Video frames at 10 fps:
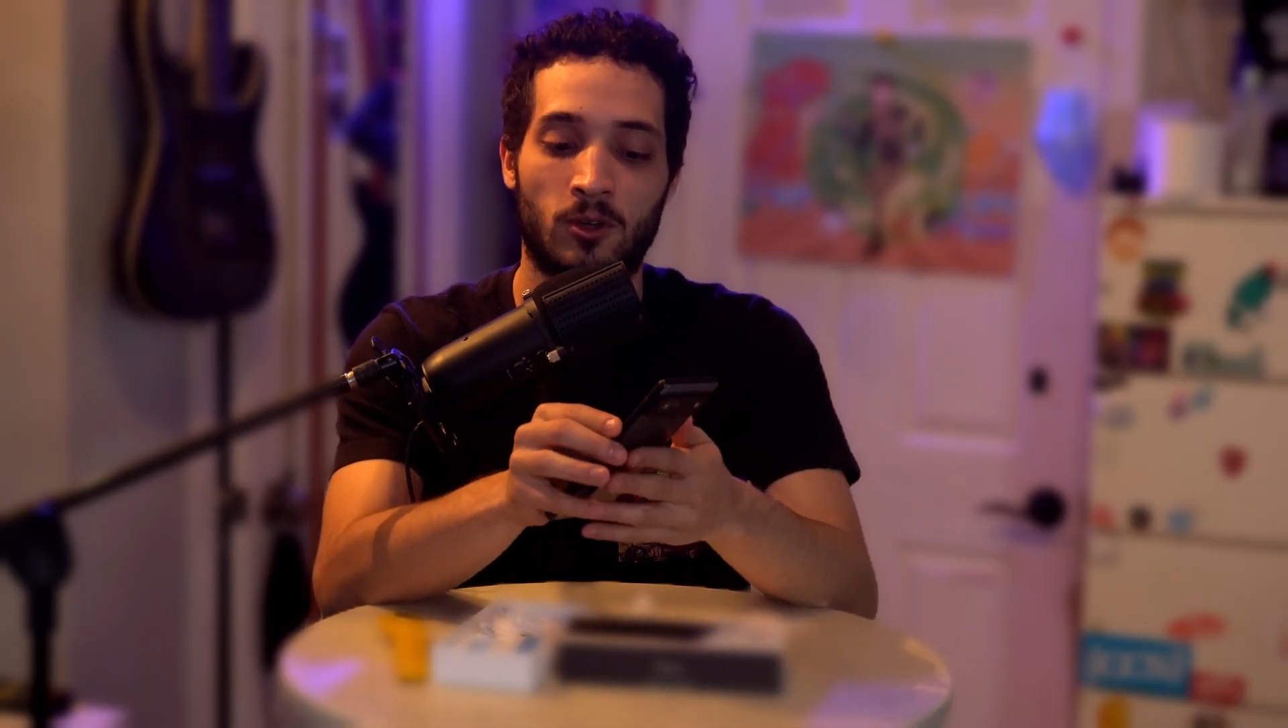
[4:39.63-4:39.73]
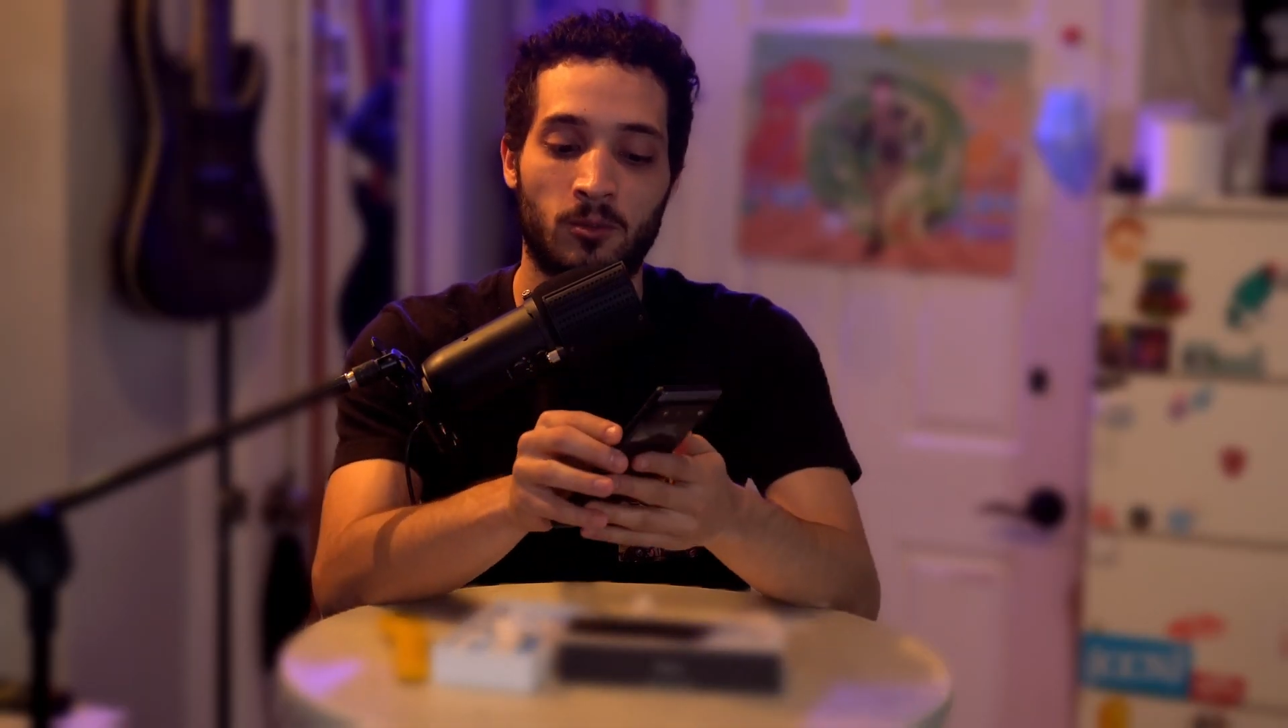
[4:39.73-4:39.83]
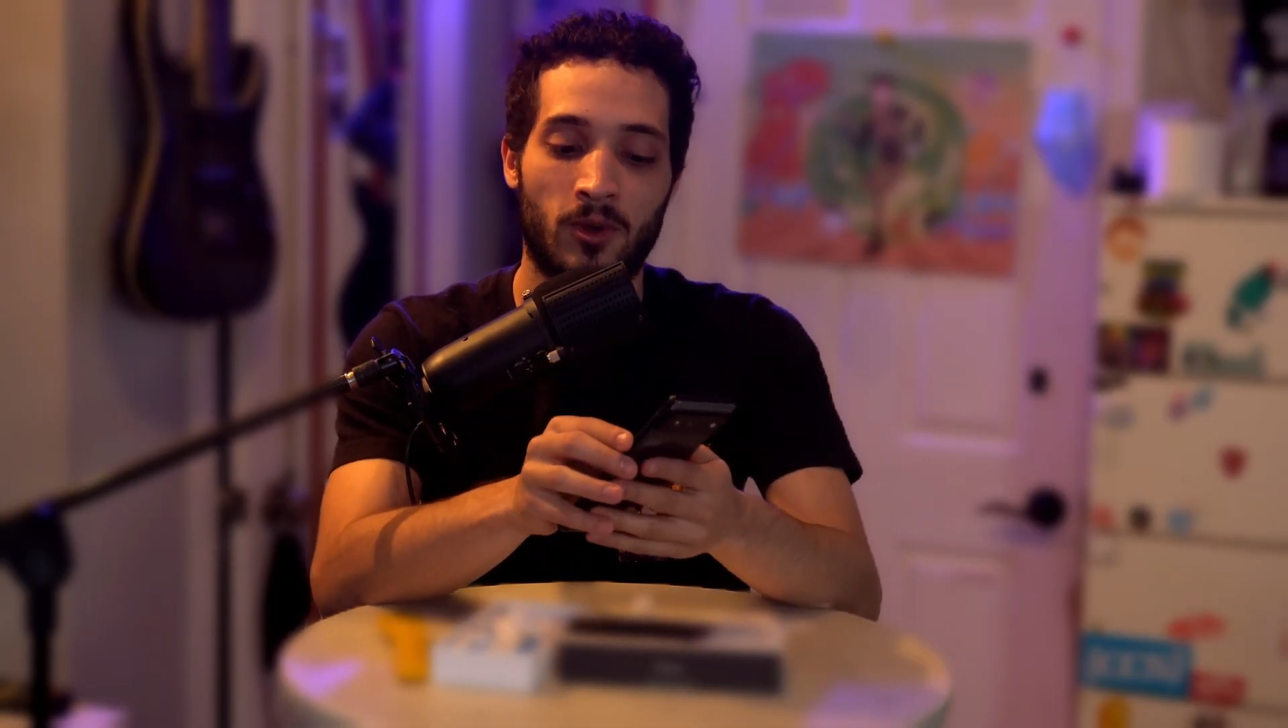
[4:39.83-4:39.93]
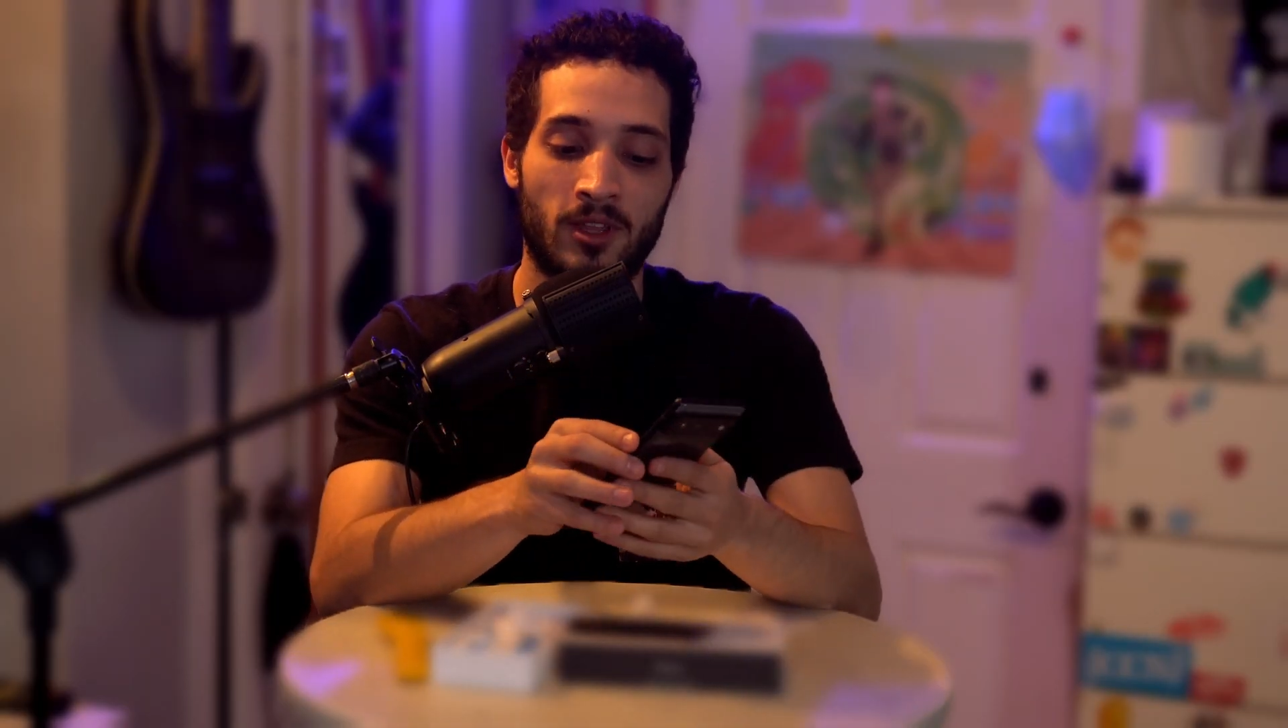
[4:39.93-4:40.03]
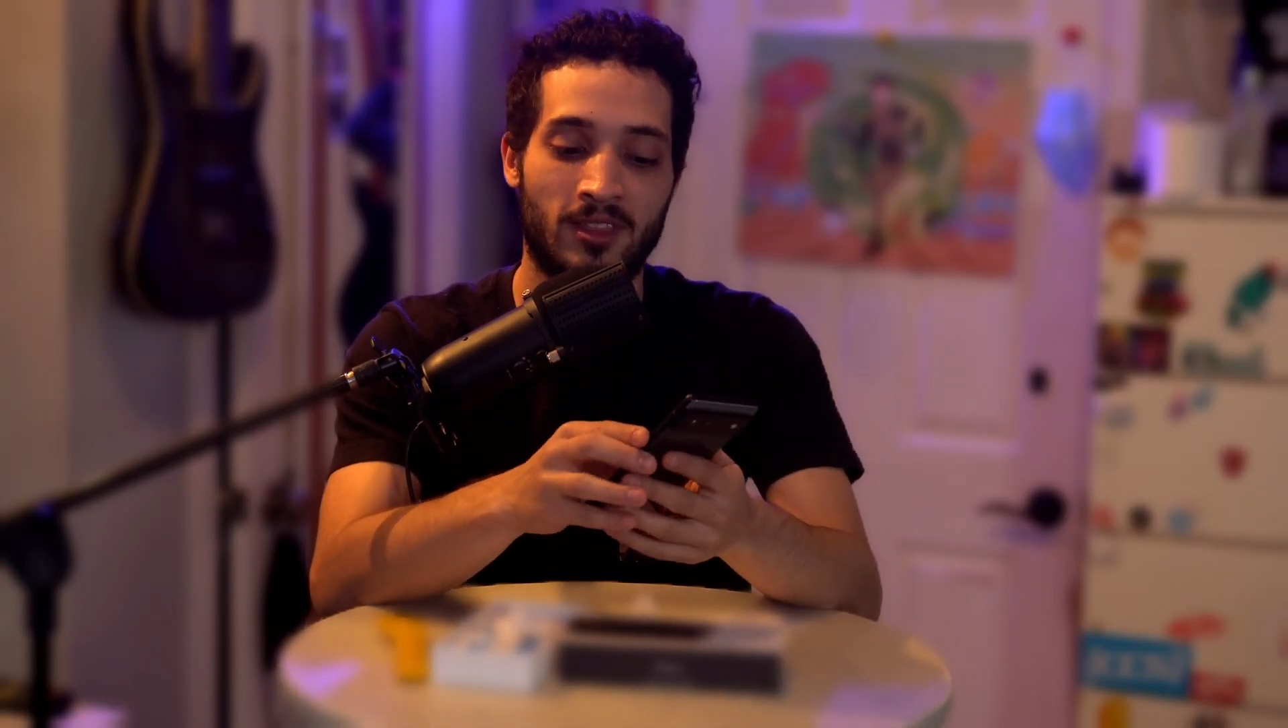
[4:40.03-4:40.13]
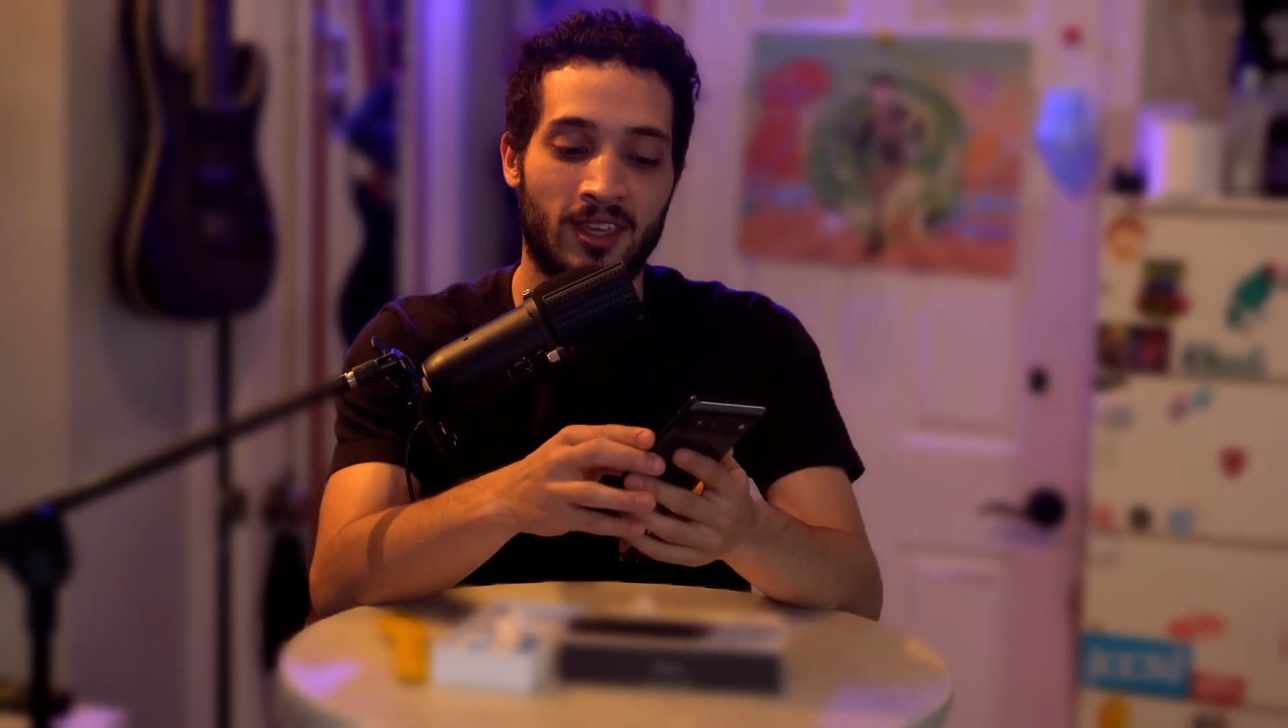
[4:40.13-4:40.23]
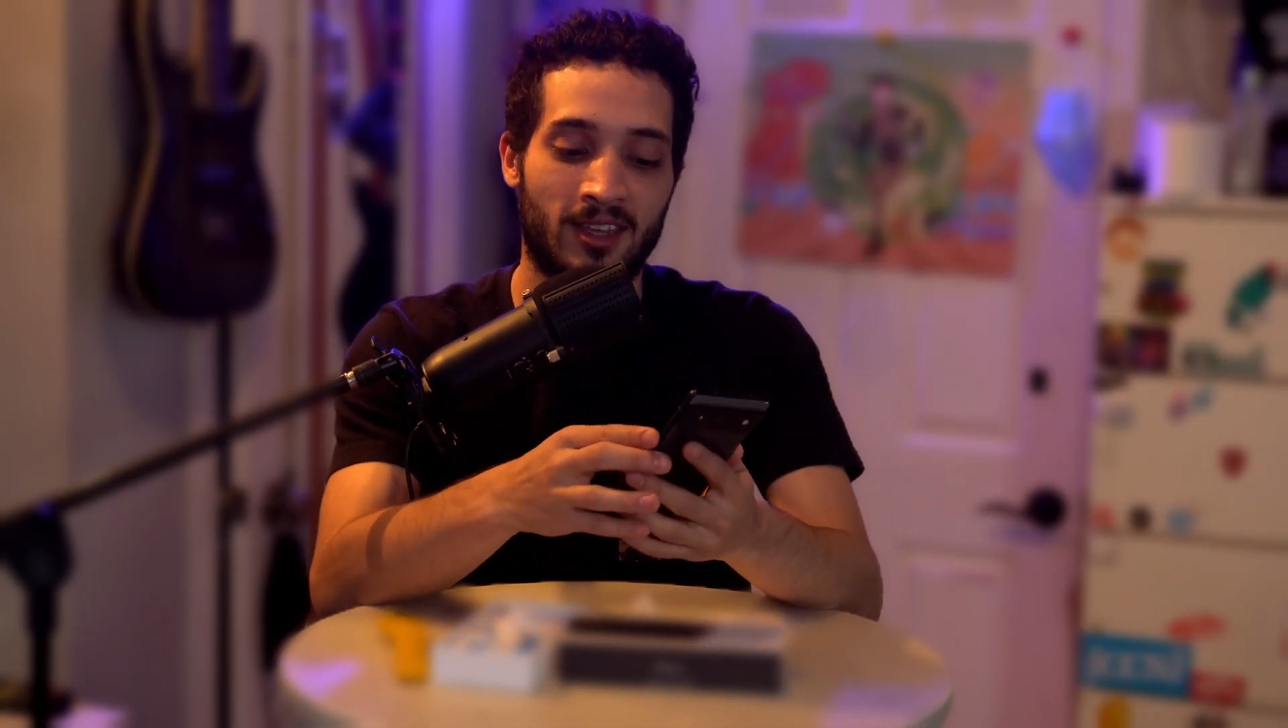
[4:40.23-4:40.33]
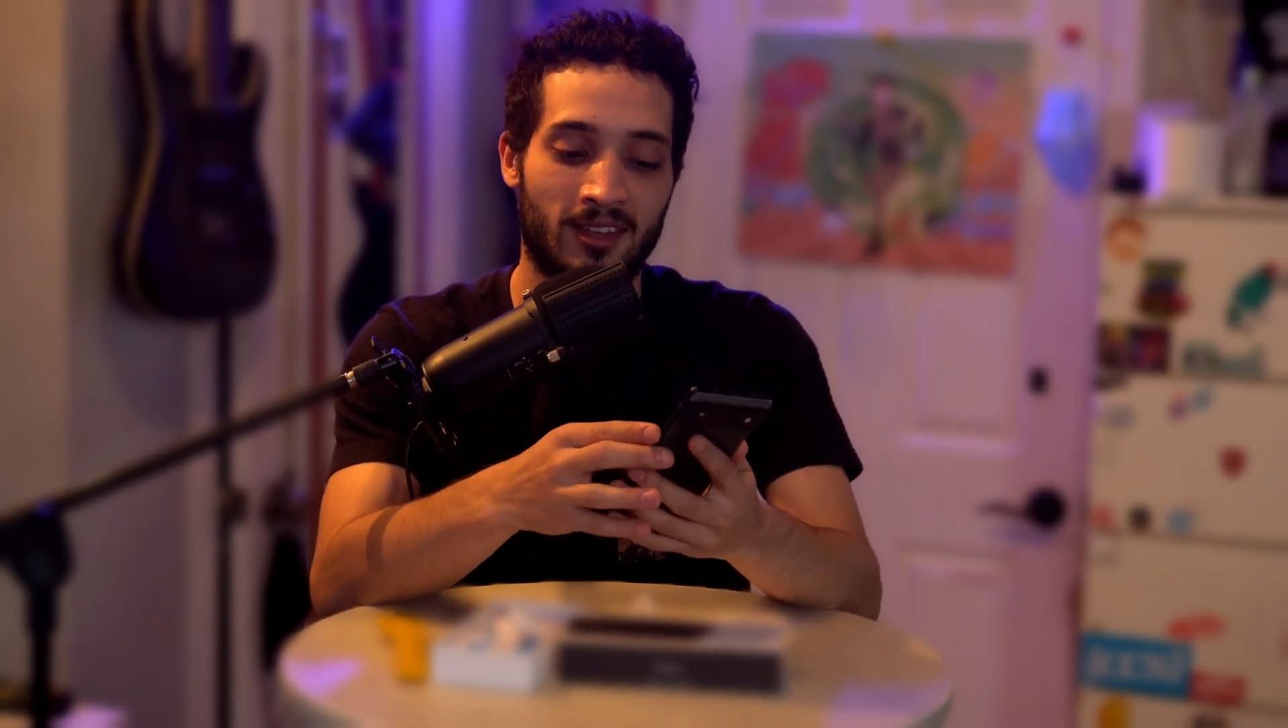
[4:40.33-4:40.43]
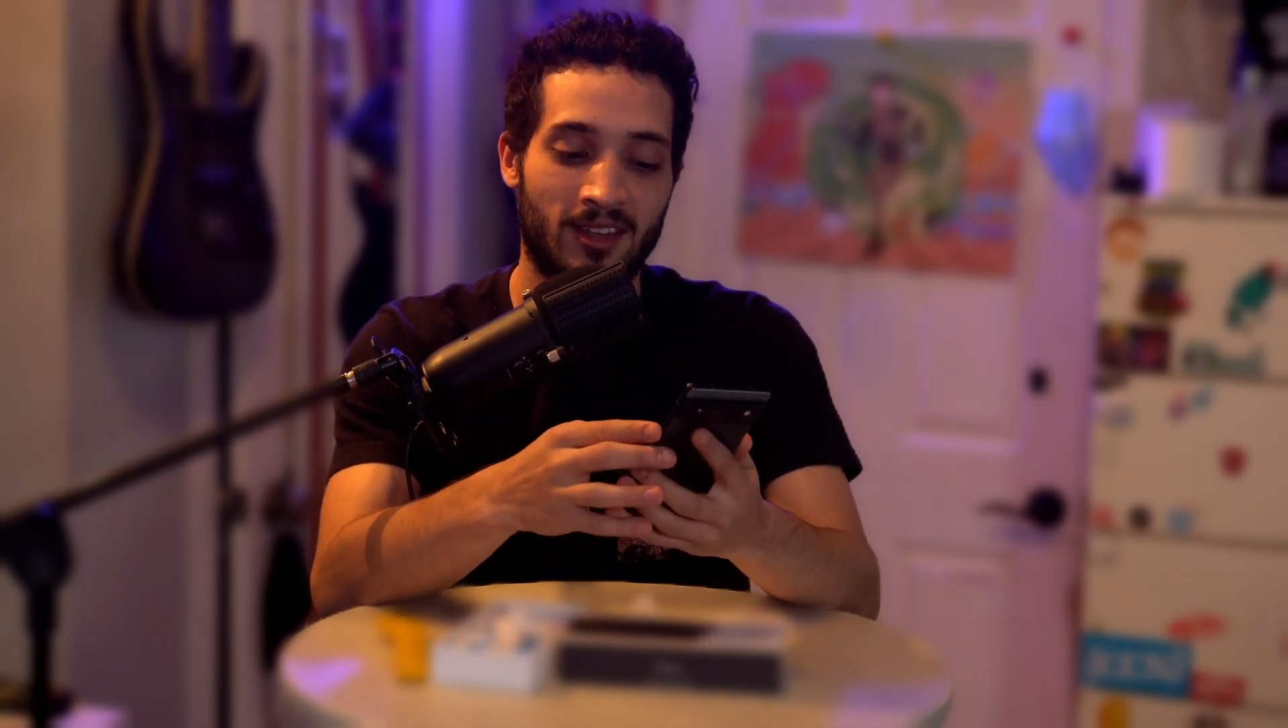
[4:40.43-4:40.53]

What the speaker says: on one thing.